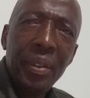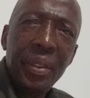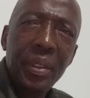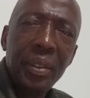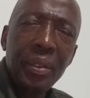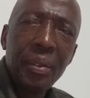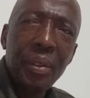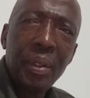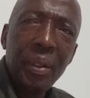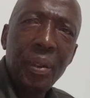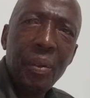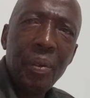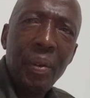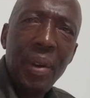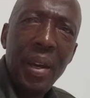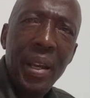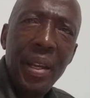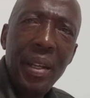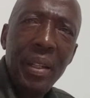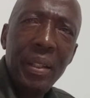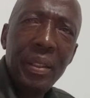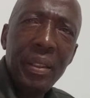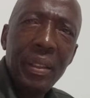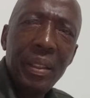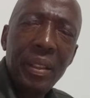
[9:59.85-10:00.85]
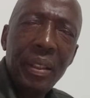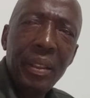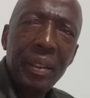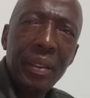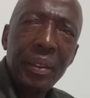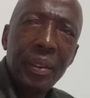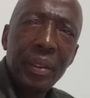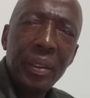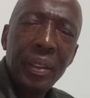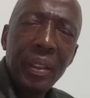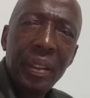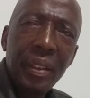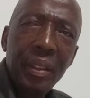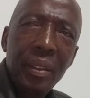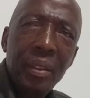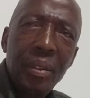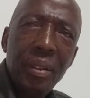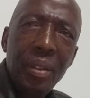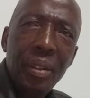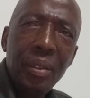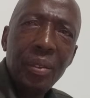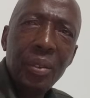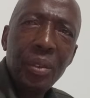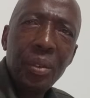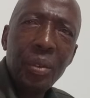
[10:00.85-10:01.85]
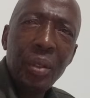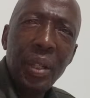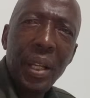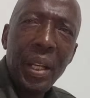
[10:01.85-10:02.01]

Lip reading: He's got quite a long